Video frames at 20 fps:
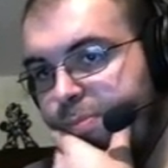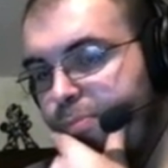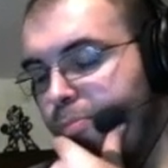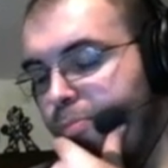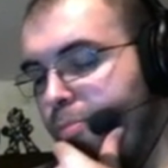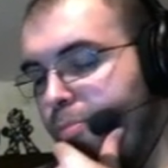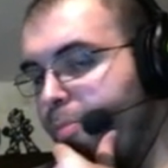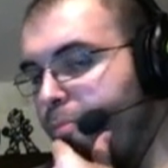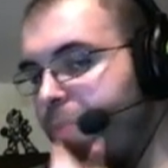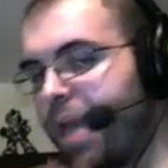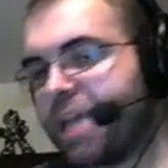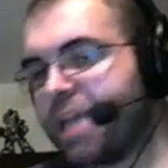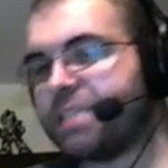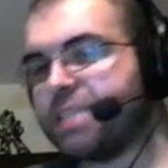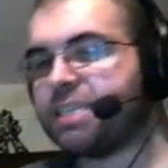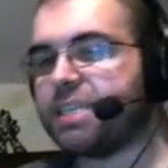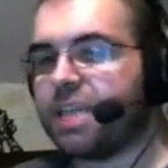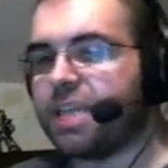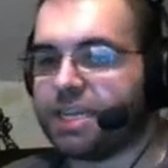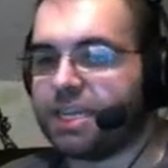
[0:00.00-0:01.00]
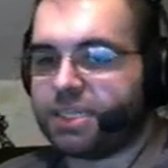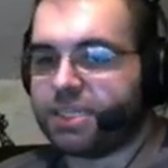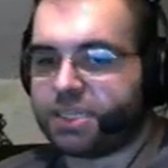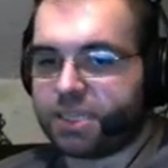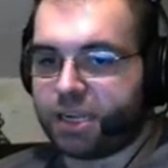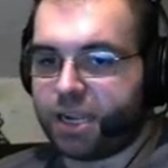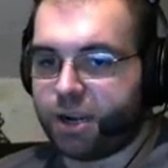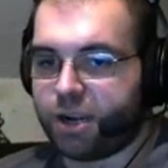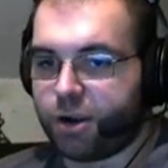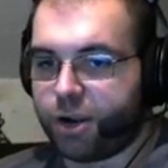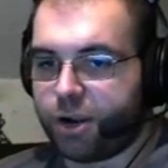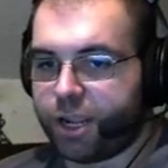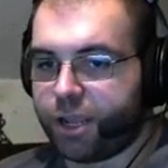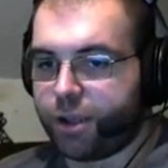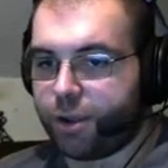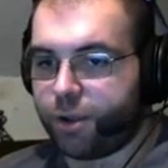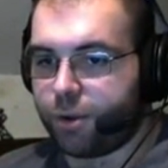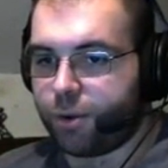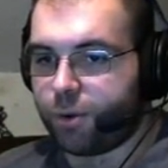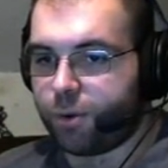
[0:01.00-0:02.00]
best case
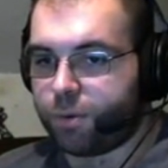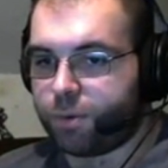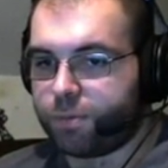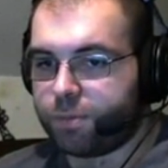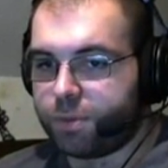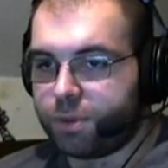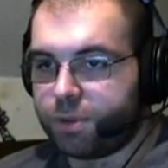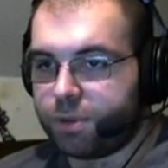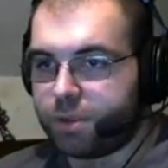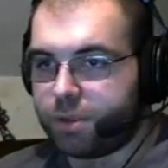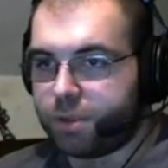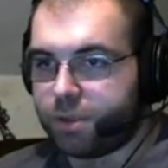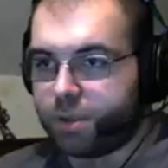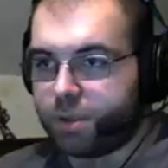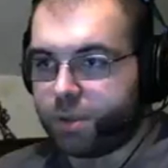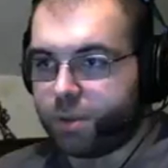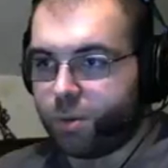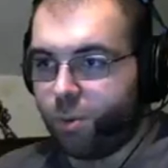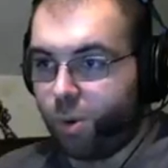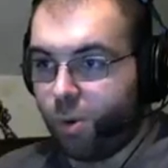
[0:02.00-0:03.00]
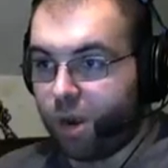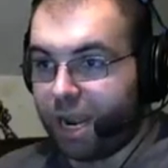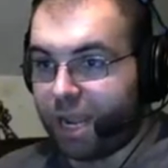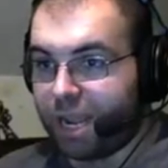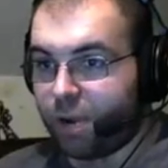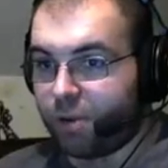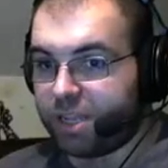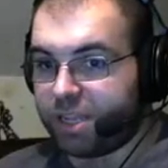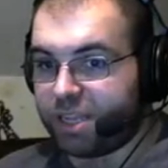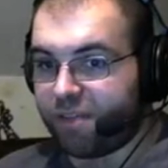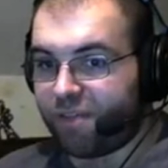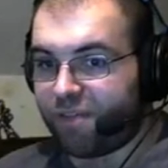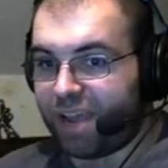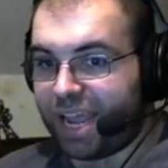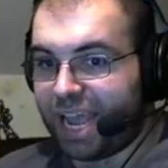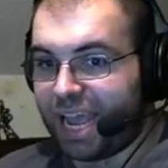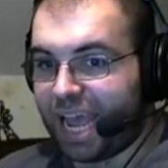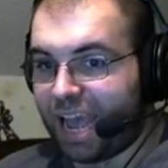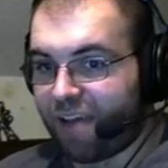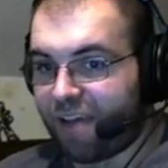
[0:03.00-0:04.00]
scenario, what I always, if
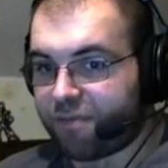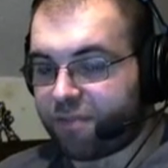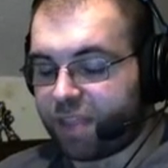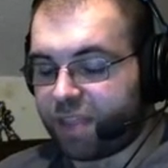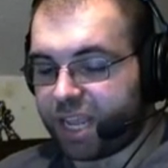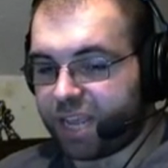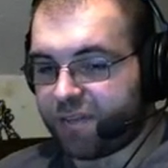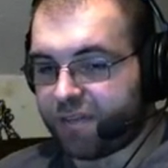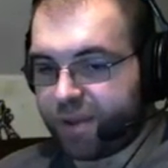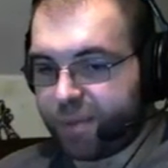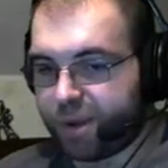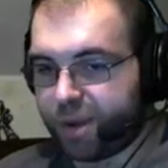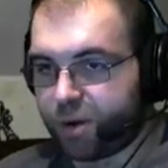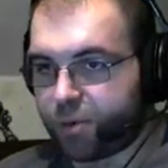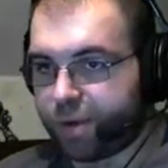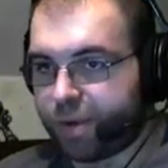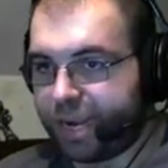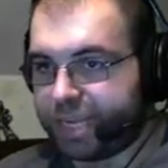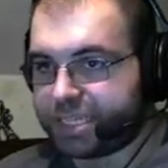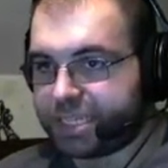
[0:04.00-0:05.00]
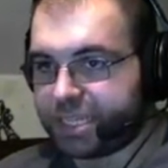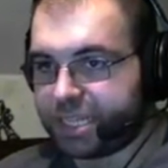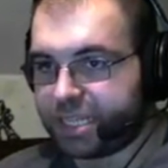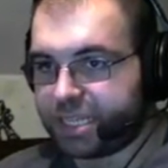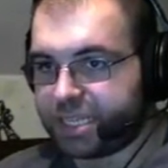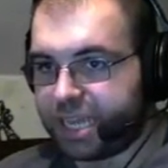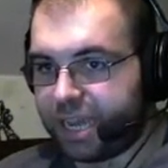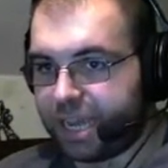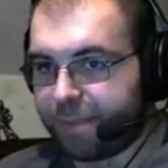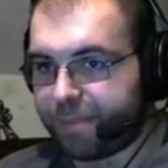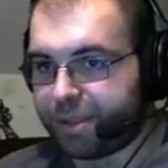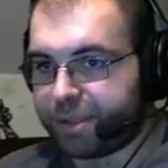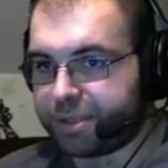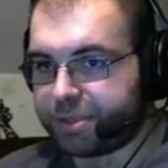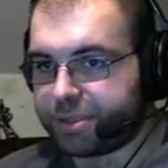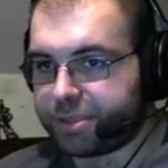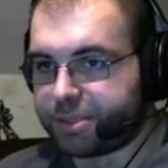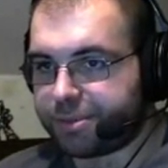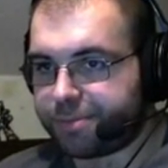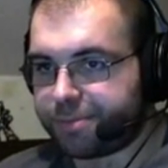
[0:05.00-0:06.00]
I'm in a race and this
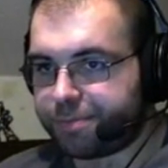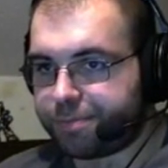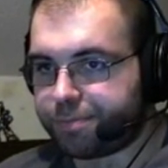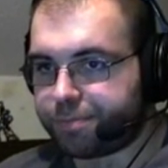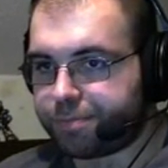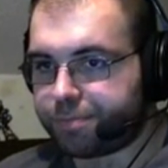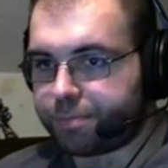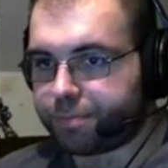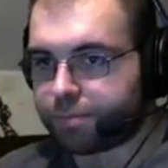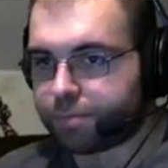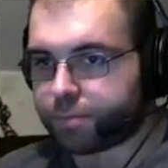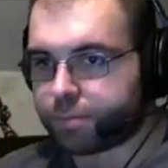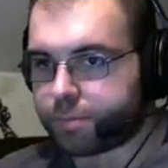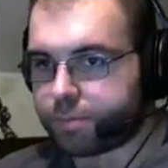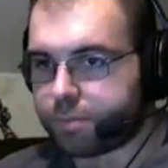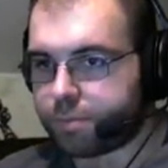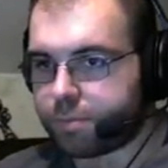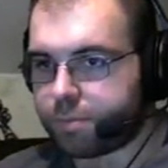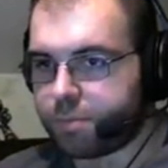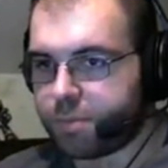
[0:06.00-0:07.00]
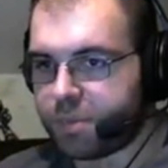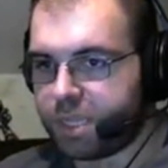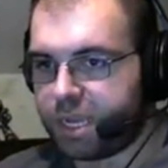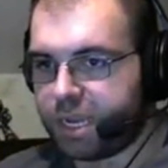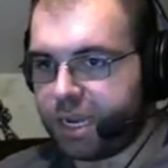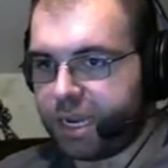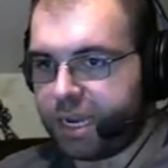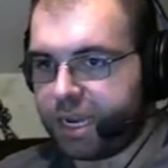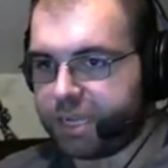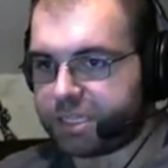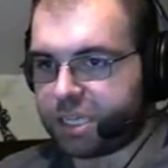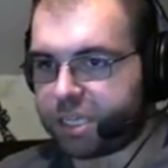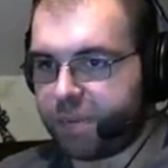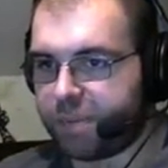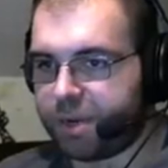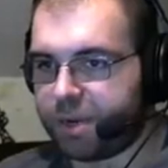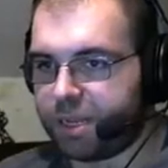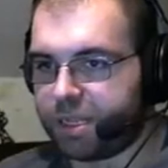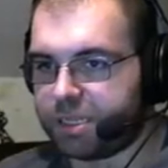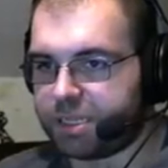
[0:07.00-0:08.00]
happens, I just come into
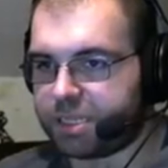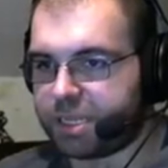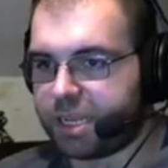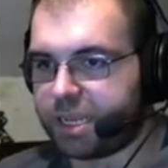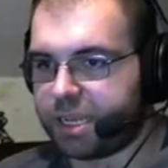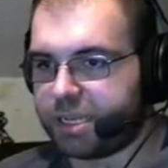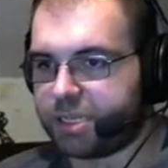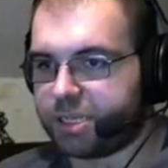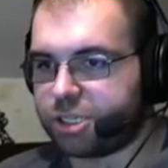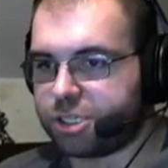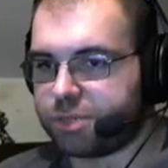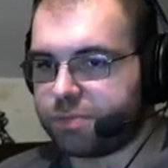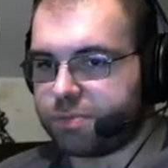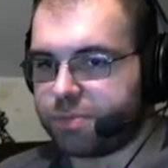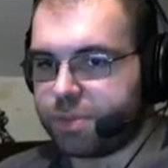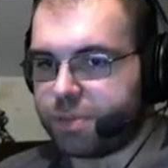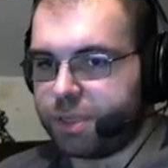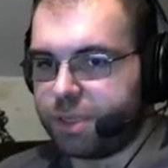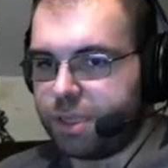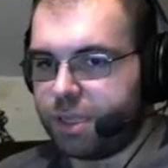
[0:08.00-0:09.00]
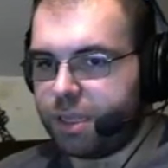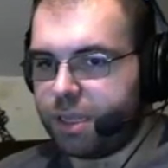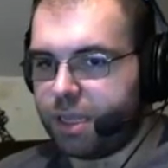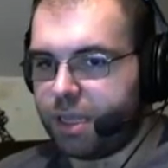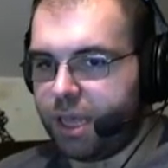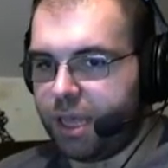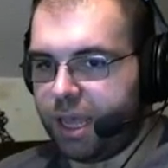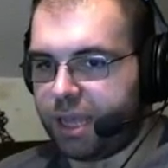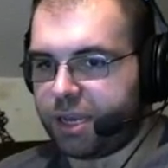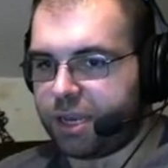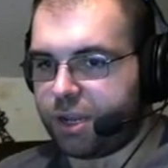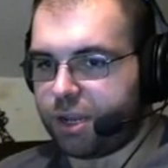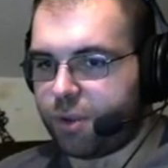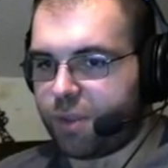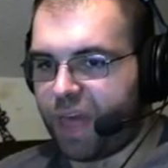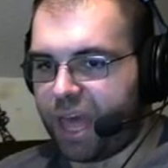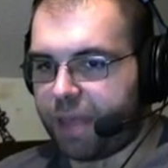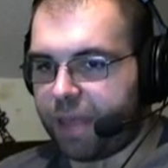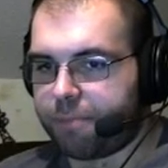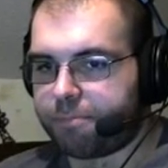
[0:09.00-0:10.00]
the stage and do
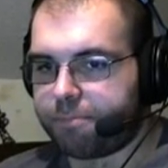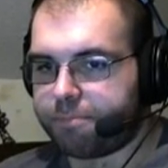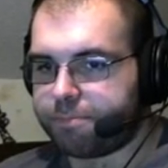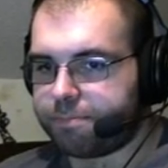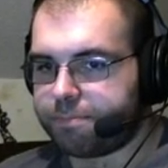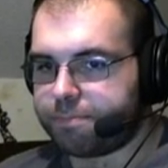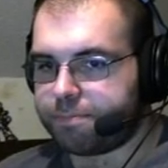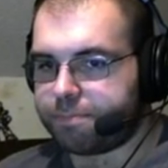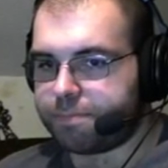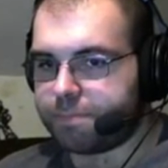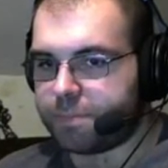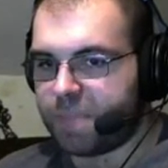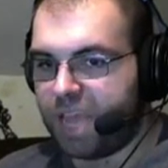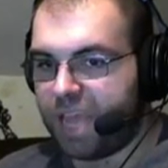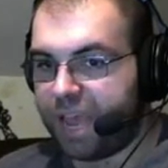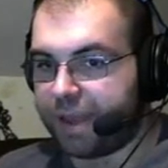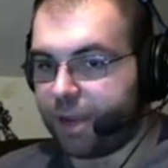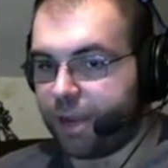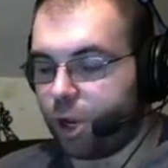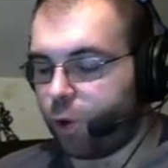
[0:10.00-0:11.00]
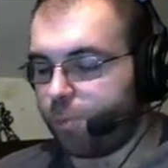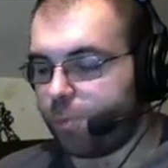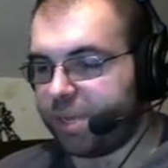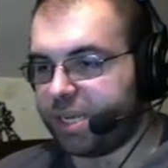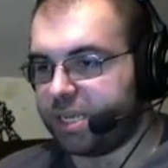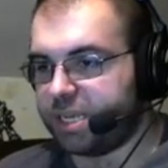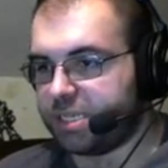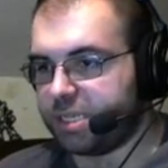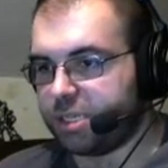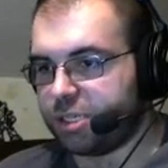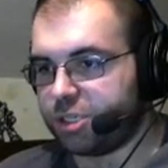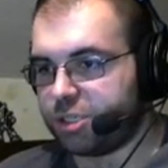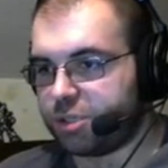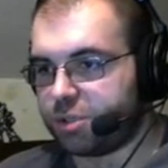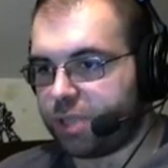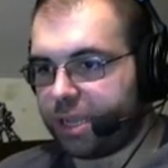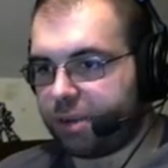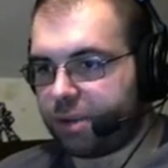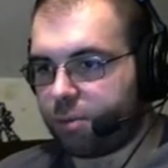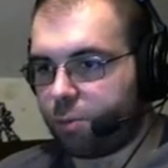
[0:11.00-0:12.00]
that. And hope he doesn't just,
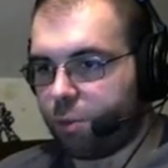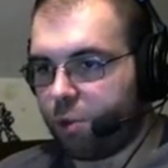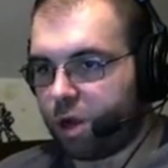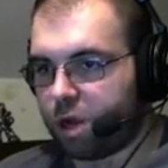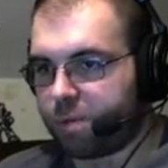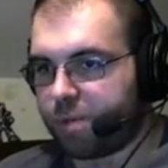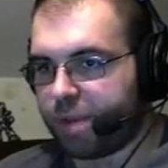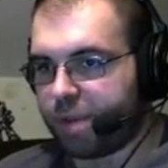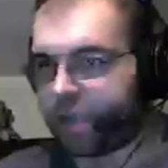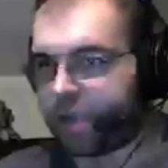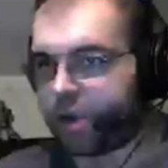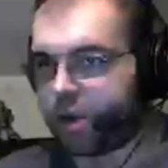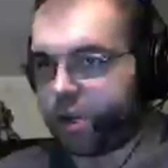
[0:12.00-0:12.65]
like, walk back across